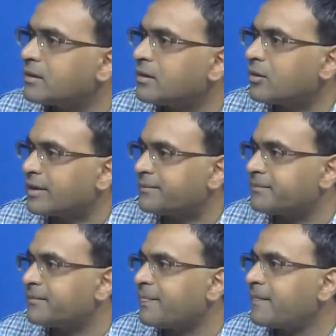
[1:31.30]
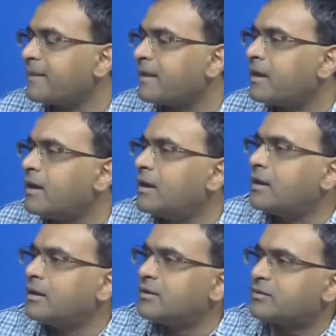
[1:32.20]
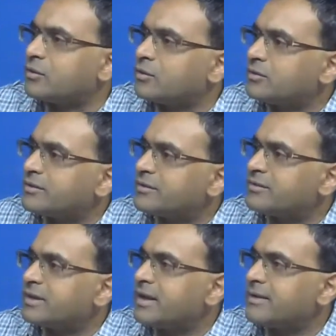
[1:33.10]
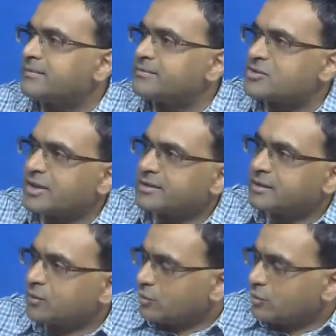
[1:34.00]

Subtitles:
Okay. So this is Chaitanya